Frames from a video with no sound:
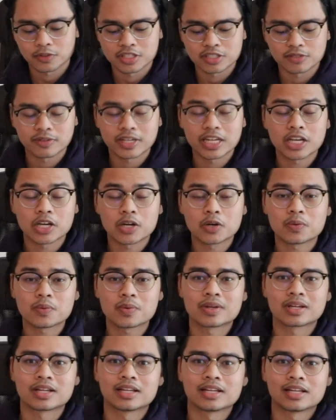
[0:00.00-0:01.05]
this video.
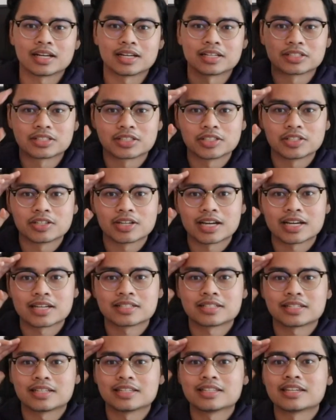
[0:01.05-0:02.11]
I'll see you
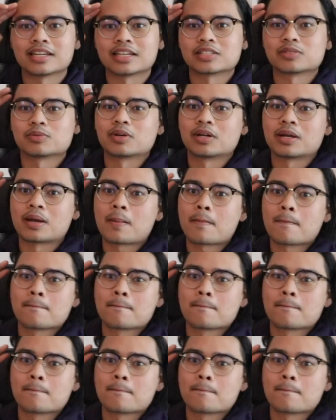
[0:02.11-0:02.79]
guys in the next one.